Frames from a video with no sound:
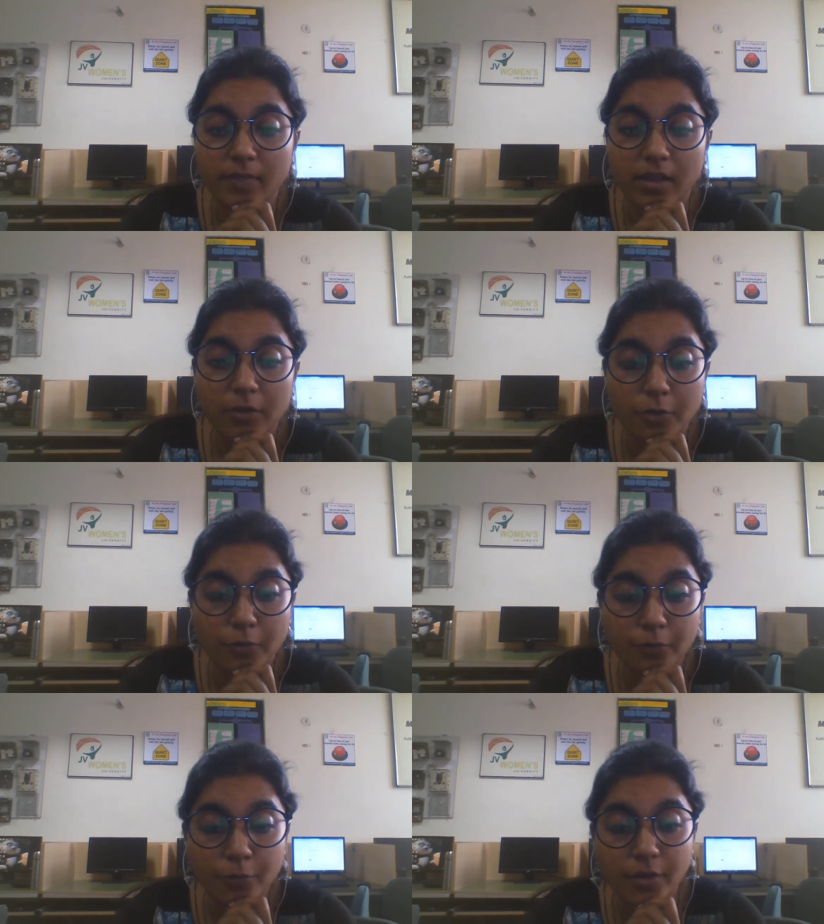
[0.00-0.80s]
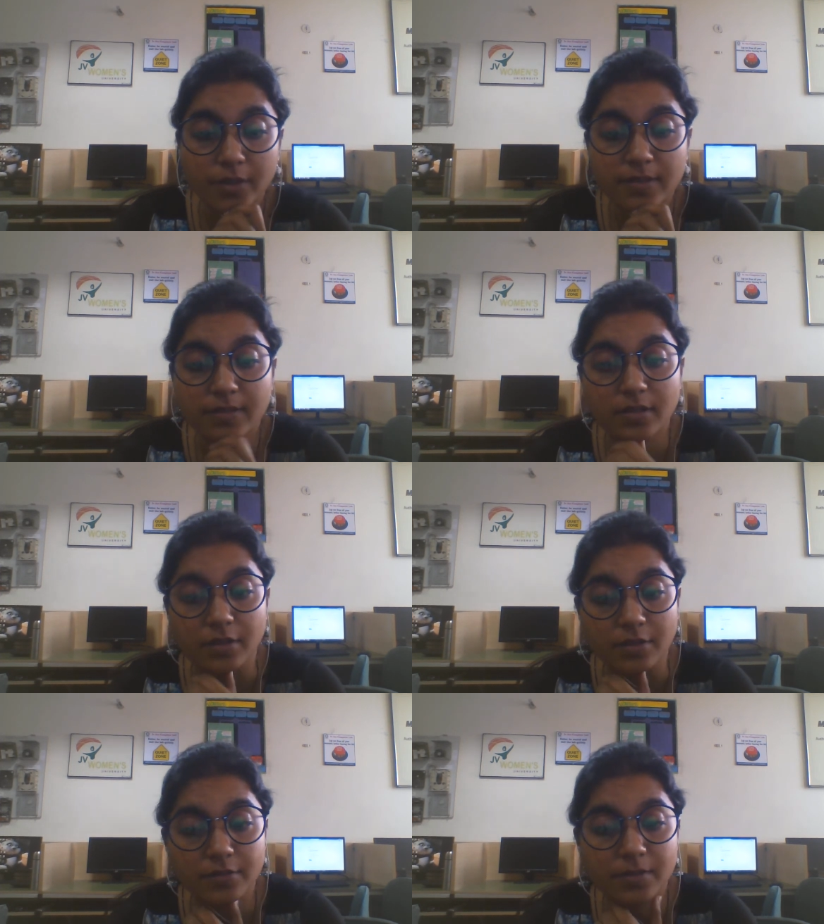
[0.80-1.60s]
Now, what is the
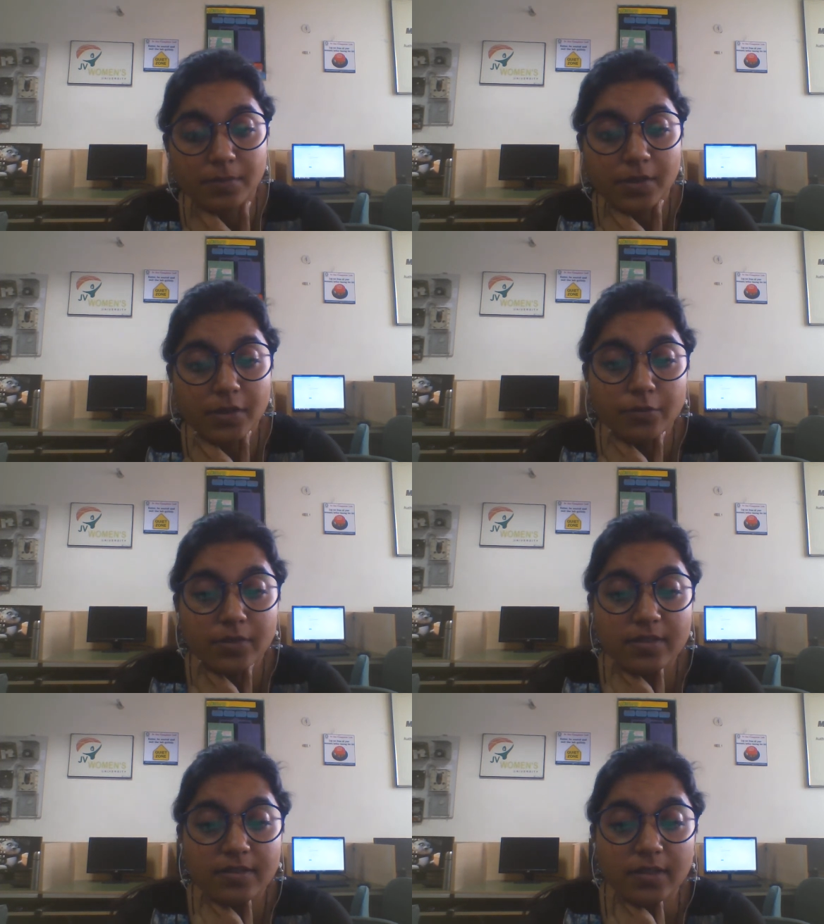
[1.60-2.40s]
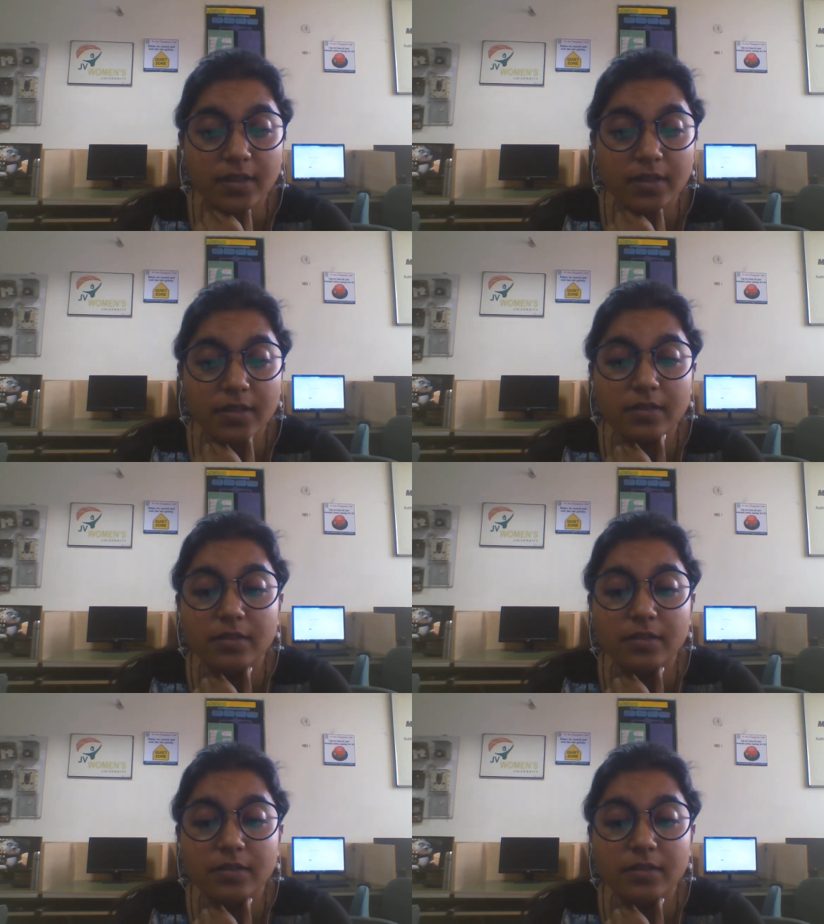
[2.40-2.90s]
nerve supply of the sclera?